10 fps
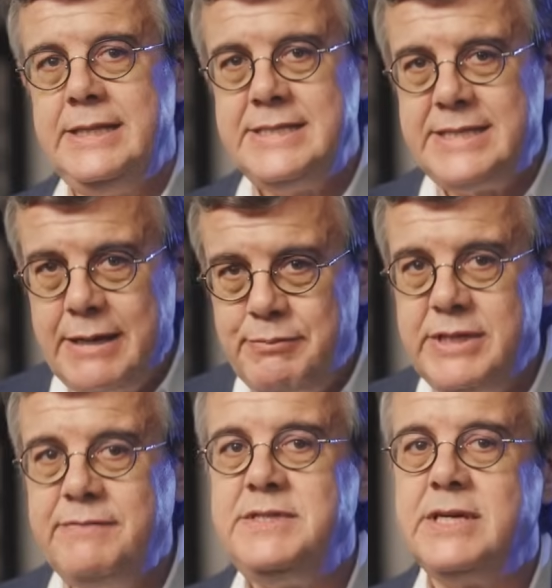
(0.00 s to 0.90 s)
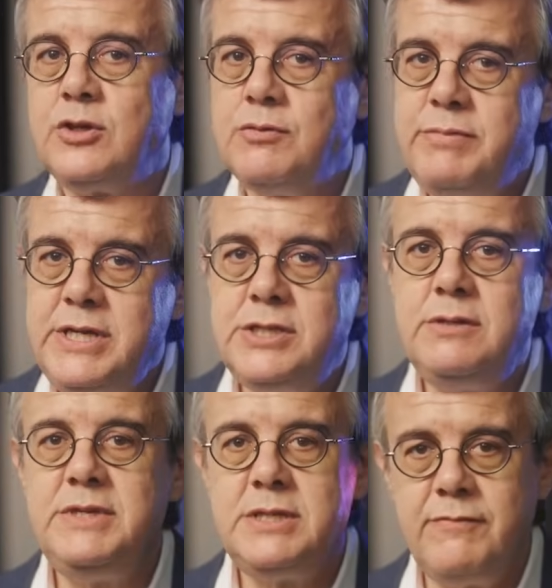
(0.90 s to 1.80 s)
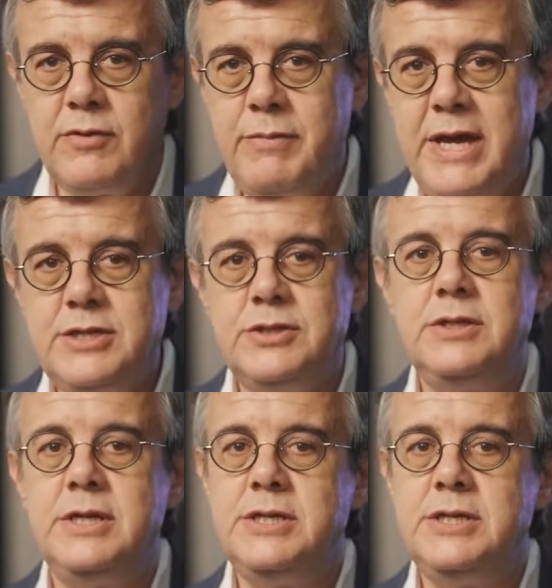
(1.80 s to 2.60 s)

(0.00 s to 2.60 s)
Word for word: Deceptive yet convincing misinformation